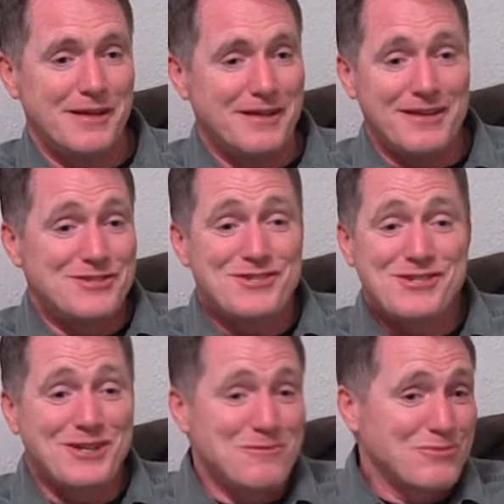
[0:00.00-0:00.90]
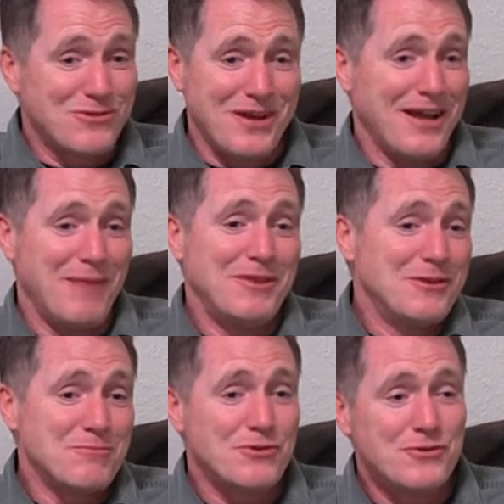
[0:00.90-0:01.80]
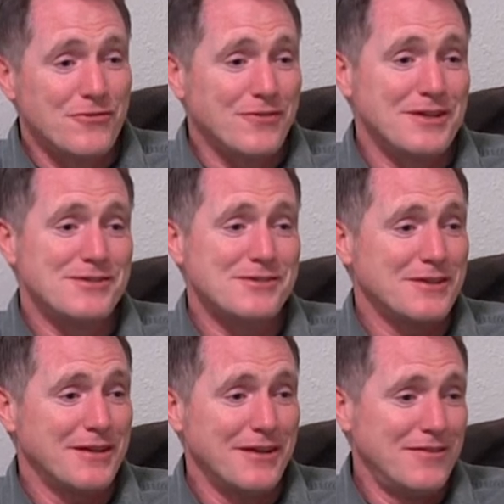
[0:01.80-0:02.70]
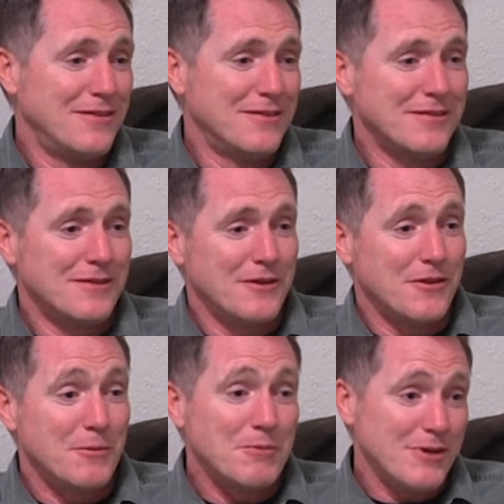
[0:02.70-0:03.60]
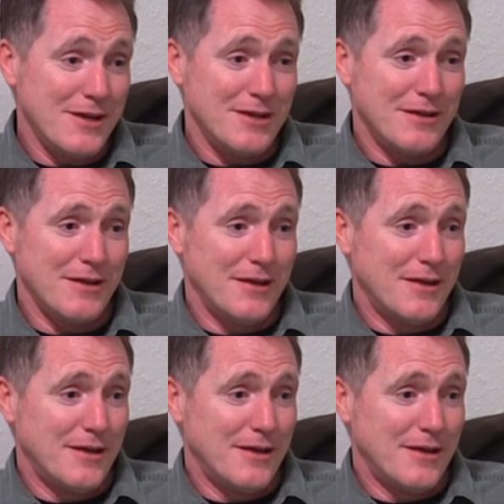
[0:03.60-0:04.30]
it's just going to prove, I mean, the proof is in the pudding.